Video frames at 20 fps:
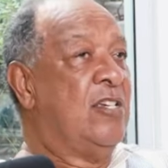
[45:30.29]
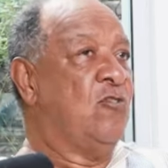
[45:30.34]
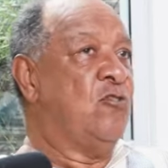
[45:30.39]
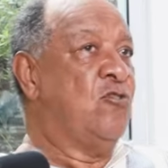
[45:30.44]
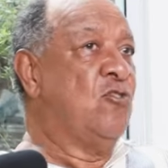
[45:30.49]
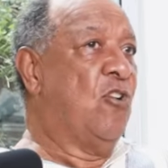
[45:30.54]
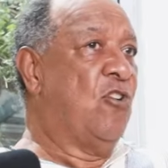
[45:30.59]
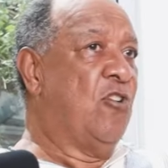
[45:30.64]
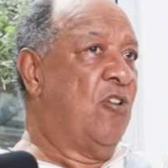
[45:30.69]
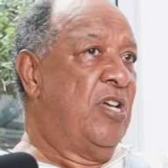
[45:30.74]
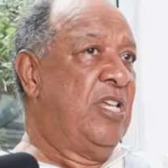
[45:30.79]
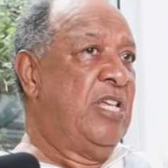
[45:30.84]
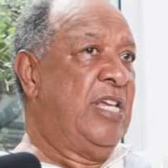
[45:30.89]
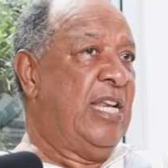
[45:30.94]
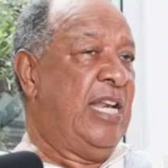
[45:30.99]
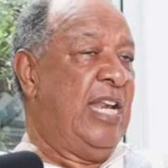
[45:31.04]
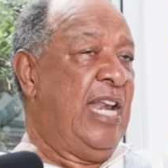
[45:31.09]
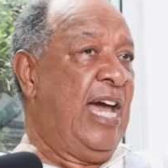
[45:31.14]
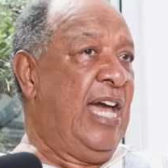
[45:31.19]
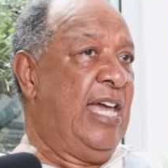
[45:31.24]
You know,
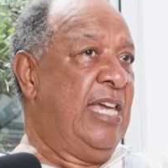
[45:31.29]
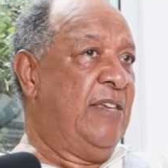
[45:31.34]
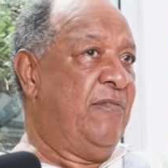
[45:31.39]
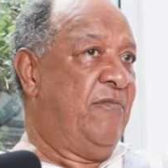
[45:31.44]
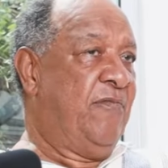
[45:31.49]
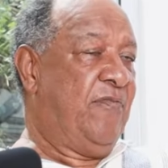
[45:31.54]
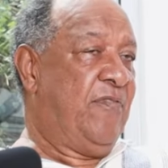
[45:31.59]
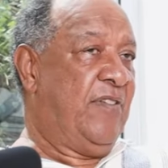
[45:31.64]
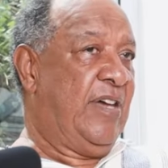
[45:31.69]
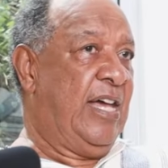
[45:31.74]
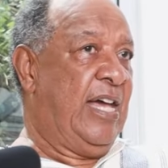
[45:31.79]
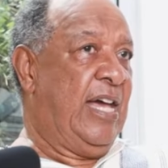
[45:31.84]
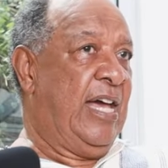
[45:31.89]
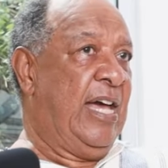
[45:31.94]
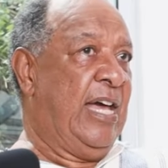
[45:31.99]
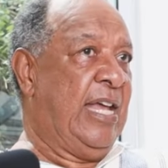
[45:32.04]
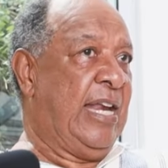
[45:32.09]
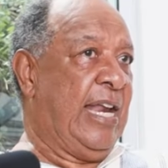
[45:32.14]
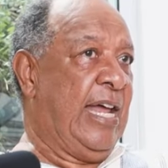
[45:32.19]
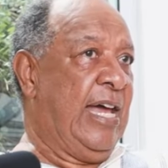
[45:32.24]
life
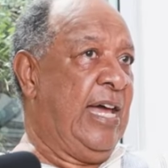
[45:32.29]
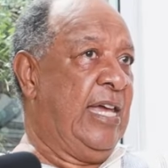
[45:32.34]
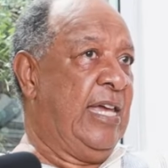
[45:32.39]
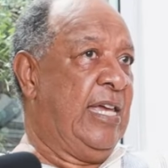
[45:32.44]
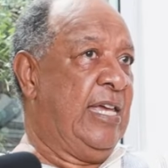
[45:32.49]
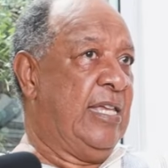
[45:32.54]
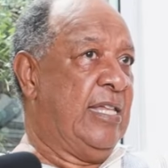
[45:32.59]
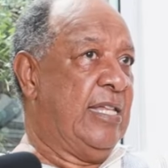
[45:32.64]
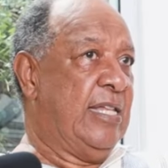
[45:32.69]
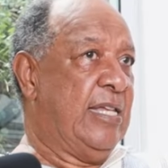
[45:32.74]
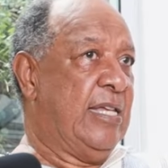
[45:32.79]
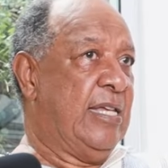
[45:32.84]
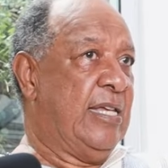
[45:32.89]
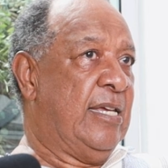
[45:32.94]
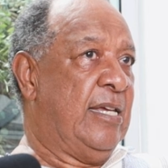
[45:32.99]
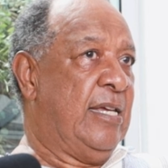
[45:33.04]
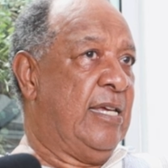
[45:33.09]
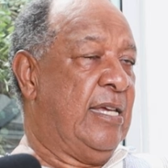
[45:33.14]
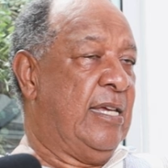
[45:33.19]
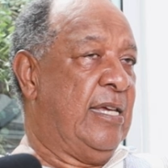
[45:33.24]
arrived
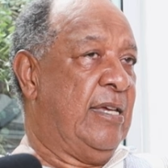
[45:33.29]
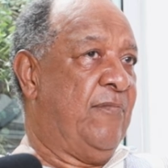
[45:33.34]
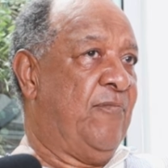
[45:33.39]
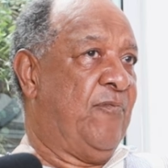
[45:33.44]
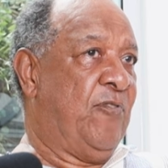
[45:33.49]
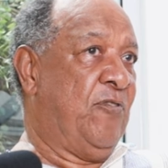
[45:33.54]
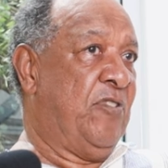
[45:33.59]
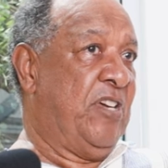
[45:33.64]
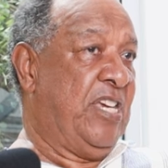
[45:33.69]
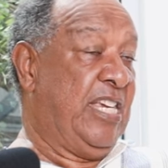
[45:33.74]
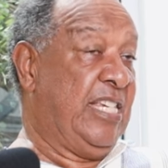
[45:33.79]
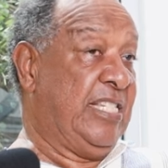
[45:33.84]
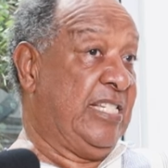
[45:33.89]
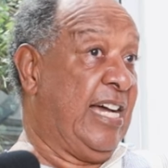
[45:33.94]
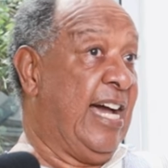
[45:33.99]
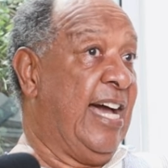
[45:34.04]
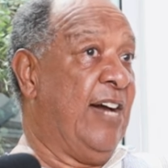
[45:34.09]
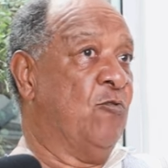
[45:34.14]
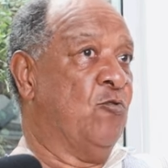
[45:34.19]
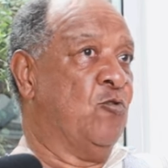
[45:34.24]
uh, eh, from his
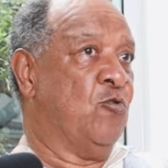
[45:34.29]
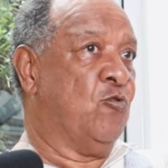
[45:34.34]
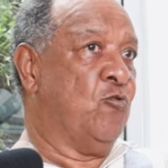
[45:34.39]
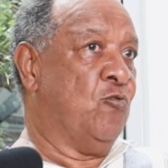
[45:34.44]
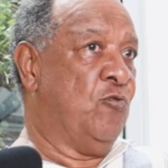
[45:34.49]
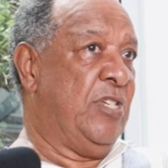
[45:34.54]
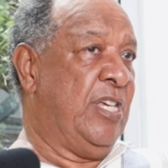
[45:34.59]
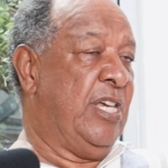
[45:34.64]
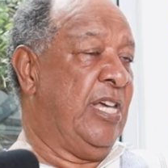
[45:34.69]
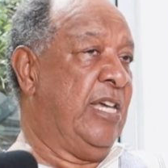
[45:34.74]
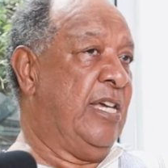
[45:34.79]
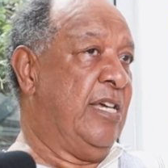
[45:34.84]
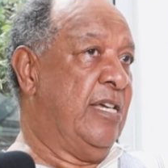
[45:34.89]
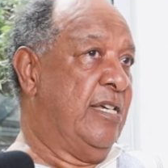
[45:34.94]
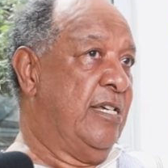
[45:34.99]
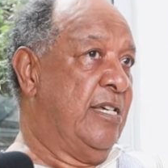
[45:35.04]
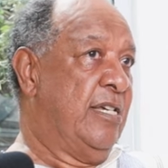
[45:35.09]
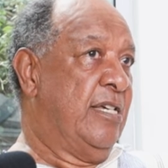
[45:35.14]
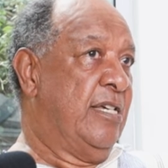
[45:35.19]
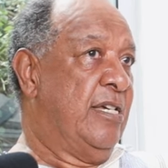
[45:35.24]
house to the
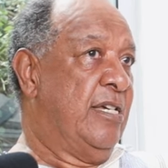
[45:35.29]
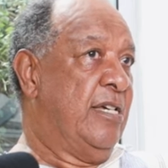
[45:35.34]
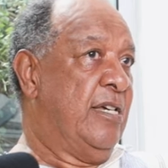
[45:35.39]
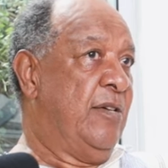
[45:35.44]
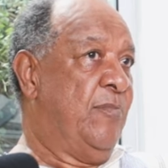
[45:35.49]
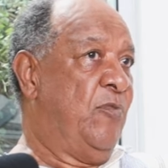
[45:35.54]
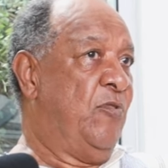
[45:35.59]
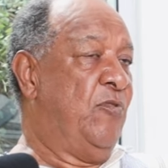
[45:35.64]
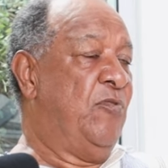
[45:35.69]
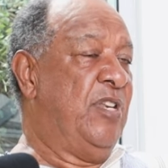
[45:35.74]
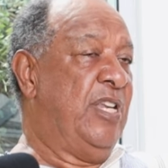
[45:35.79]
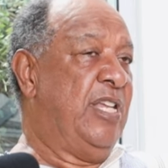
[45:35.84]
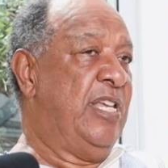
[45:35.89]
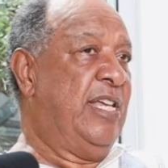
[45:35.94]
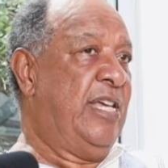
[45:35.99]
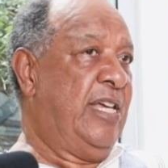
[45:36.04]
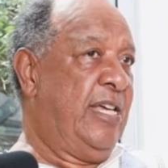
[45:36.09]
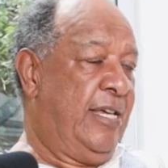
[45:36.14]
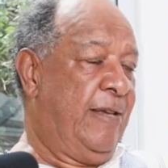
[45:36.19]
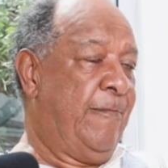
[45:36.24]

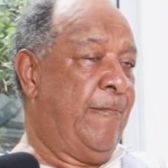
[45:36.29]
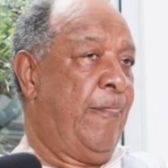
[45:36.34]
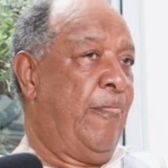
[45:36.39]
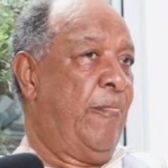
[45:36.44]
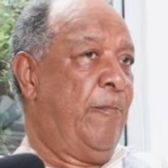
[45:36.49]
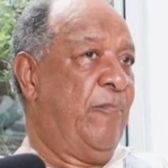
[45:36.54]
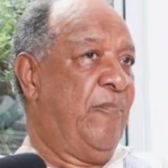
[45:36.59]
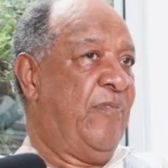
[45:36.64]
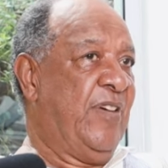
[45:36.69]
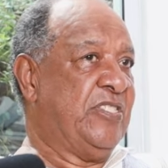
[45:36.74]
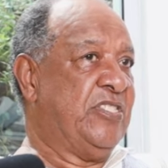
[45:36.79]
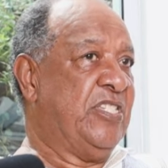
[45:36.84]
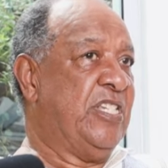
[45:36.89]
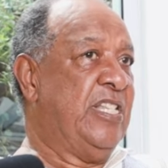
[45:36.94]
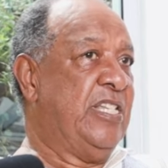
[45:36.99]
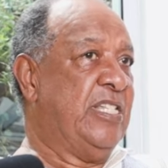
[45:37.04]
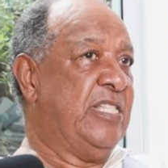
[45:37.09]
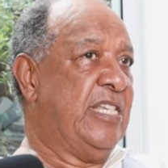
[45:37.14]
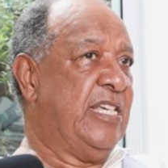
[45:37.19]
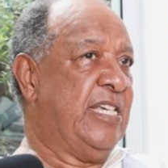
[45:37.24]
uh, um,
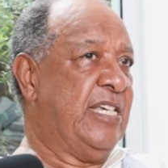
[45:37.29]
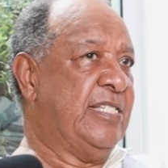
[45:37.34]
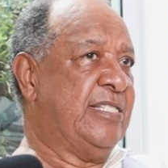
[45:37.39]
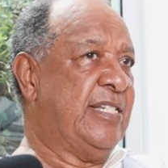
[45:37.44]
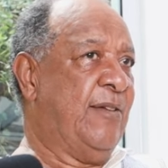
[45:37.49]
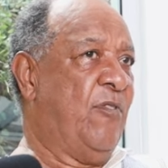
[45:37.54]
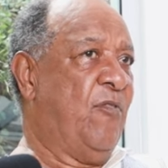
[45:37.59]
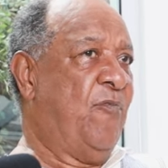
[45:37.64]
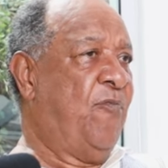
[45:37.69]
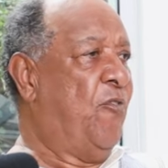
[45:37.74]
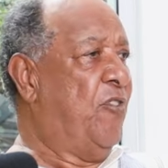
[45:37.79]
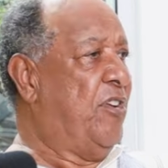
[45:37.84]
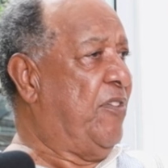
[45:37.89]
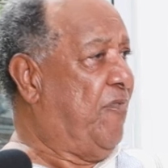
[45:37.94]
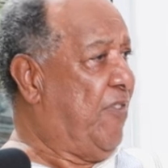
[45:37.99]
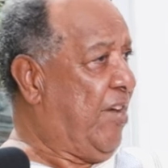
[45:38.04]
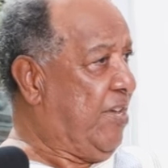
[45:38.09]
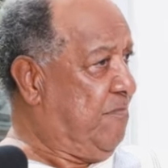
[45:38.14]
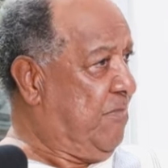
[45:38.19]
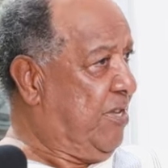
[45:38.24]
facility is about
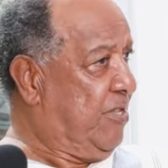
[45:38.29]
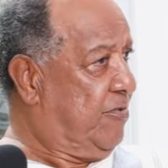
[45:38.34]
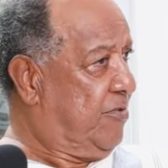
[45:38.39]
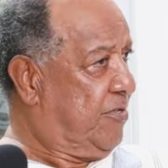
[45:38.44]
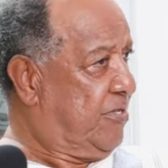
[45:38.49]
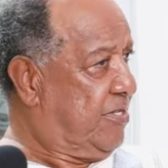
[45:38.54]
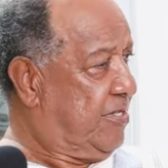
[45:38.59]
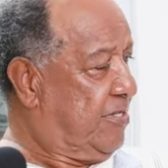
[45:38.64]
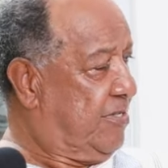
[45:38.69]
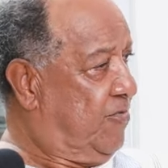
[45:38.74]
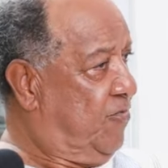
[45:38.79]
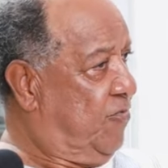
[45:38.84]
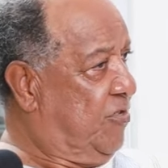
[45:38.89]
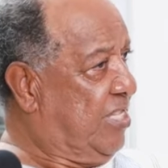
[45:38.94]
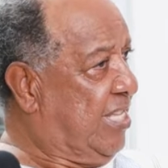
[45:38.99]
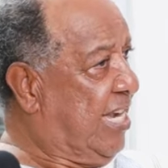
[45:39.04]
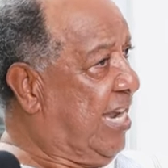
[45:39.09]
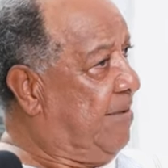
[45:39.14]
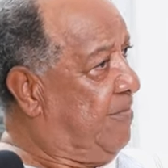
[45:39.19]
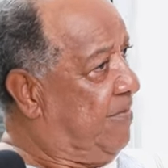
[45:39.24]
45 minutes
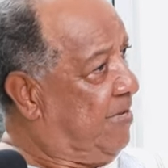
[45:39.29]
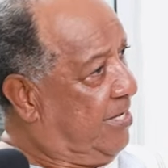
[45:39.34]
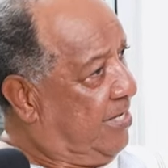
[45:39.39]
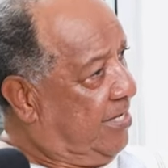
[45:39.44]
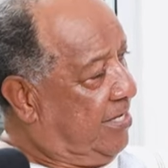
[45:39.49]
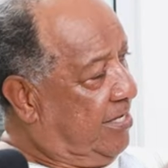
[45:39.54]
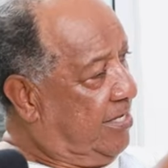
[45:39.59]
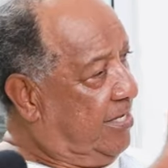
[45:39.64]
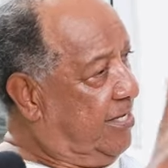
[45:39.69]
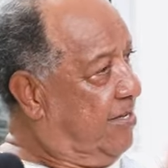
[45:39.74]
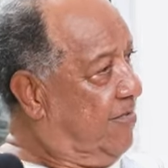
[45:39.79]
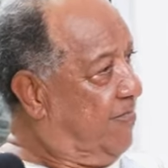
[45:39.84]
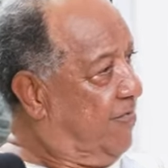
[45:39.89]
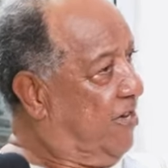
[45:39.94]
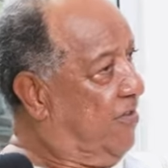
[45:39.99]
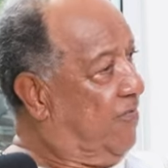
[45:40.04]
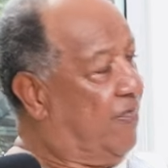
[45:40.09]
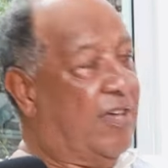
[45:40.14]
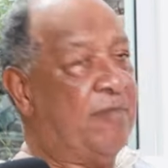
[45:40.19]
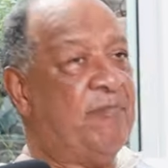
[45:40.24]
we drive in yeah.
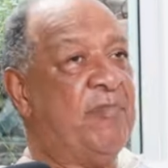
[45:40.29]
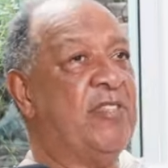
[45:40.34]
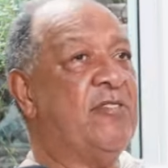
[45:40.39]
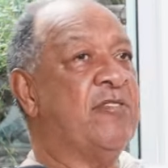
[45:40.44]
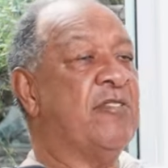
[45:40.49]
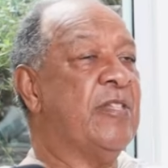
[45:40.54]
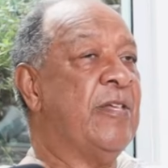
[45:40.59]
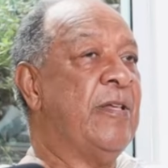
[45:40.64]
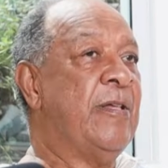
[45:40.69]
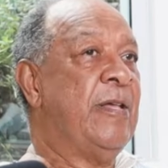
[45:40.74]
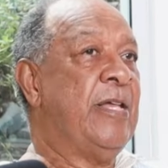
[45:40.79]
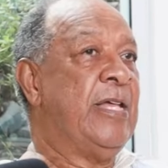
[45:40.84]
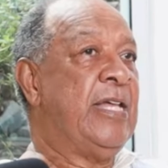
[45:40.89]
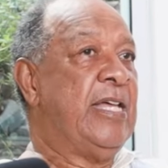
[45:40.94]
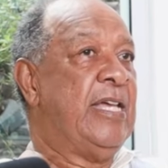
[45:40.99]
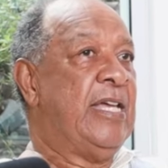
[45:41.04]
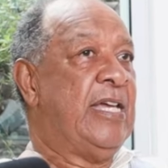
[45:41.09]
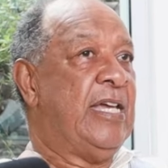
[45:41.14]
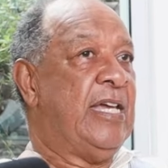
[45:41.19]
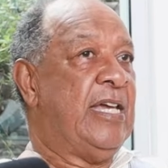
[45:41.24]
45 minutes,
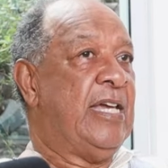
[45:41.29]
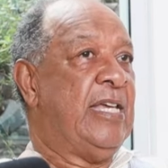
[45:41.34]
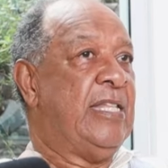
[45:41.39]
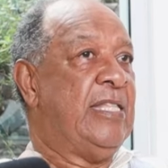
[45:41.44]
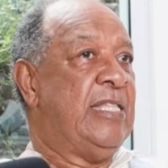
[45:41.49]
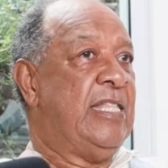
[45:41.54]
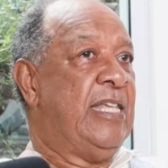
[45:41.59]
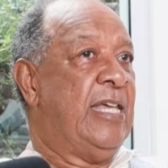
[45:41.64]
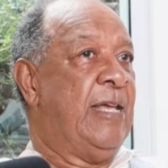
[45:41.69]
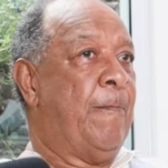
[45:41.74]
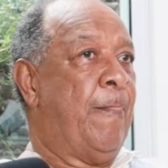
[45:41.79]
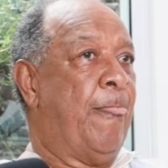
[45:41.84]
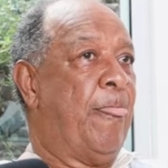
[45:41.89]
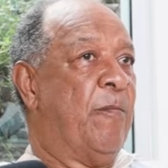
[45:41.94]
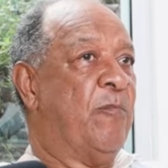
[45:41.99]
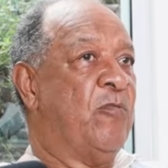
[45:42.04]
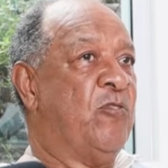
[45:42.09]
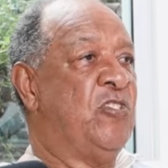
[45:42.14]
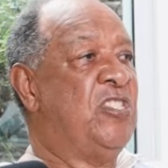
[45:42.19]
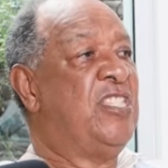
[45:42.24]
and uh,
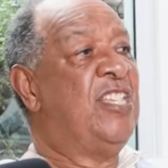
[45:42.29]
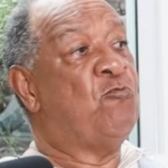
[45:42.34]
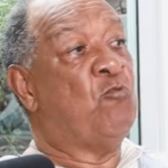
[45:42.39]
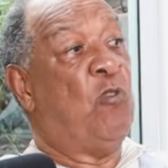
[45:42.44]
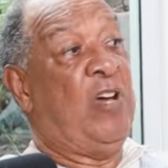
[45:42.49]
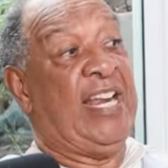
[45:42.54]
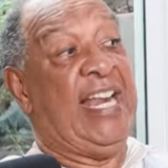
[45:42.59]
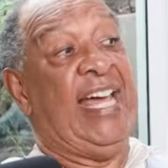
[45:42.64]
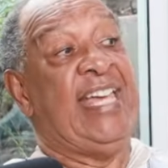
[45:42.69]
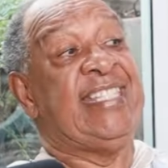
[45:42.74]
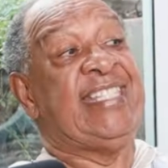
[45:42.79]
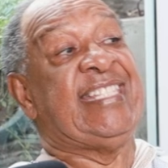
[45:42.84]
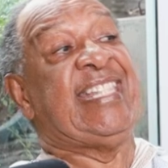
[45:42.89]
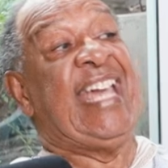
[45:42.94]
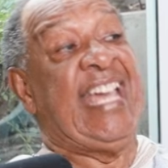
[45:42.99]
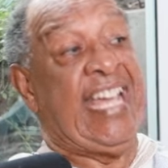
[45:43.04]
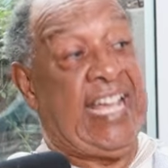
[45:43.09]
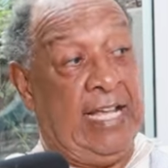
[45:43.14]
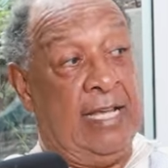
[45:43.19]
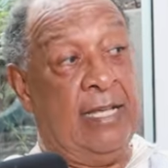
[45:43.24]
you need to arrive
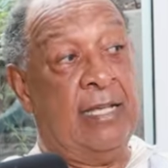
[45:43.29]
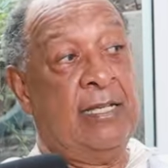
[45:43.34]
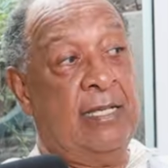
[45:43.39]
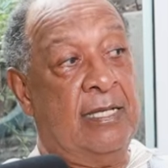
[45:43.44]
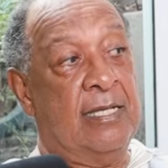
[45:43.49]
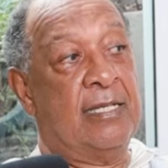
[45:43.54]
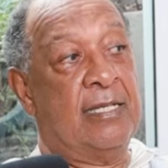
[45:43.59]
thing.